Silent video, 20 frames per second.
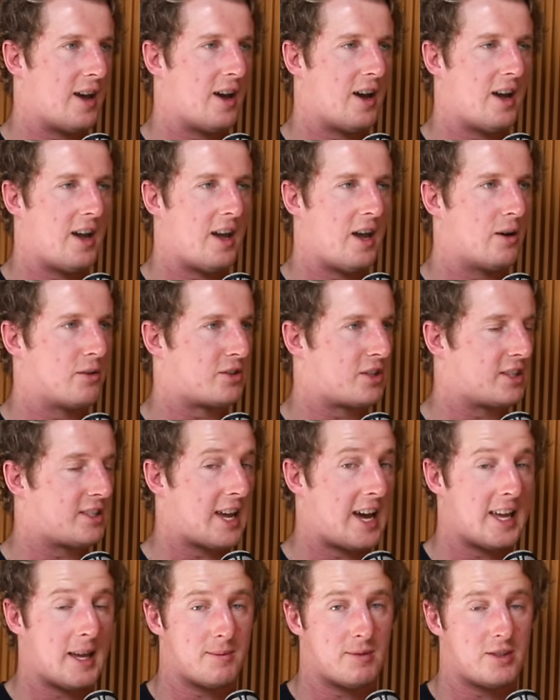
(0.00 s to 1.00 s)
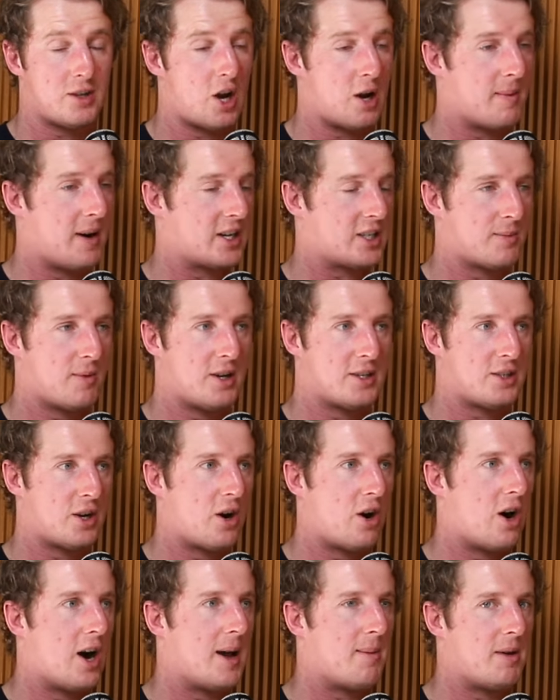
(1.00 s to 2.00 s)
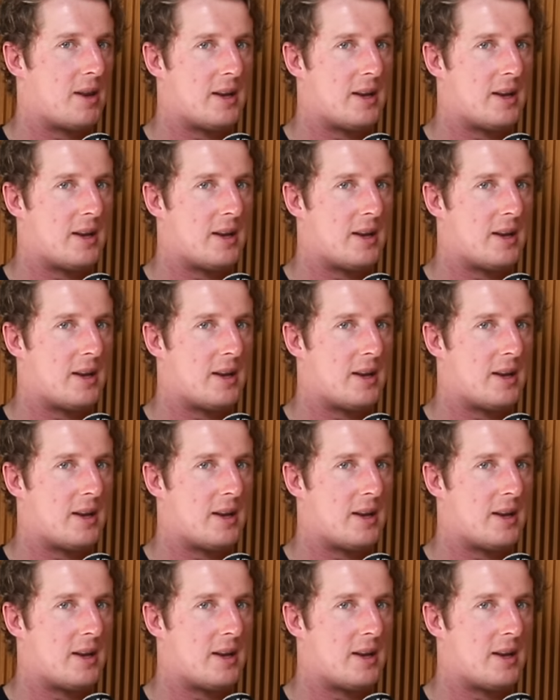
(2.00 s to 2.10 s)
it was just taking up so much of my time.